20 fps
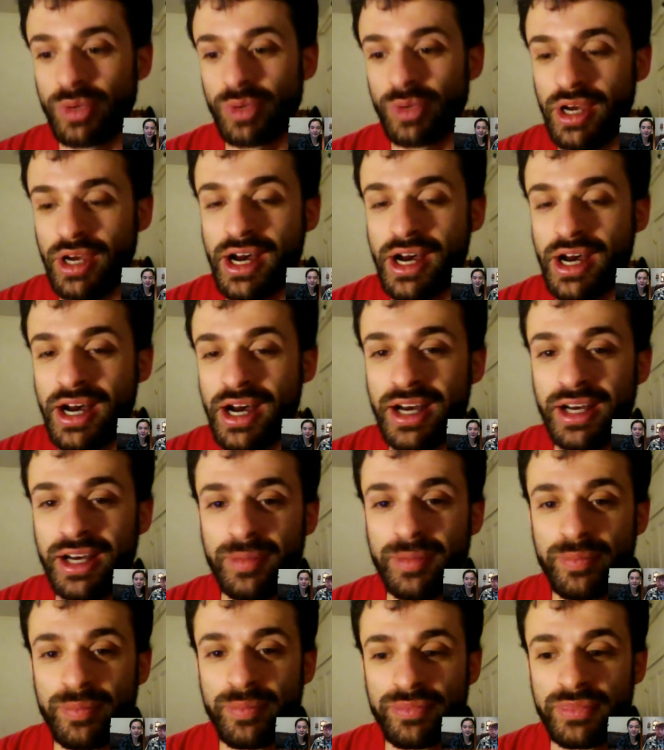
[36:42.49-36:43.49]
uh,
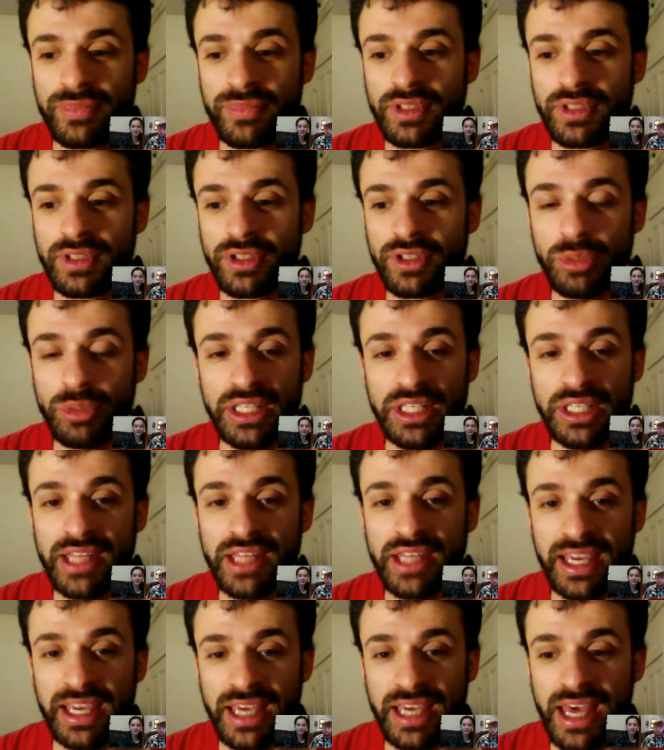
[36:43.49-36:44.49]
could be in
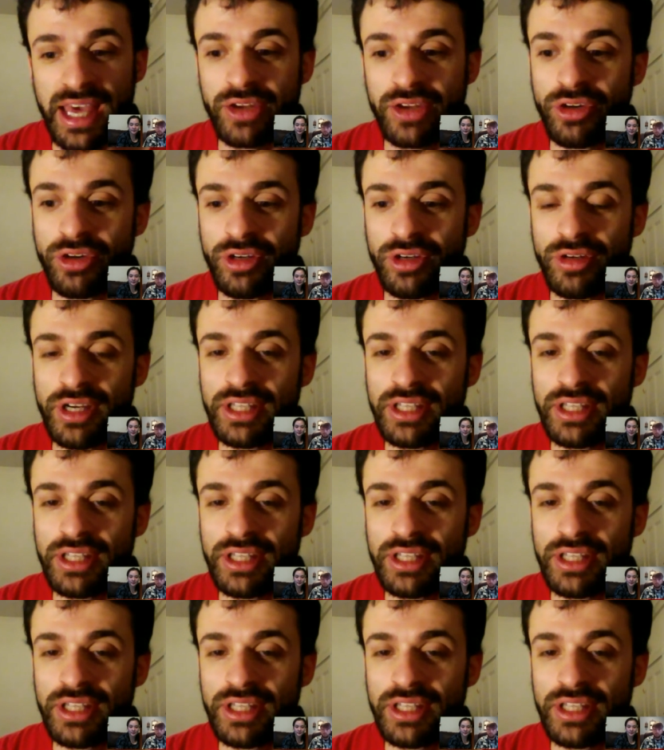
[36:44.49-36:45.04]
that category, right?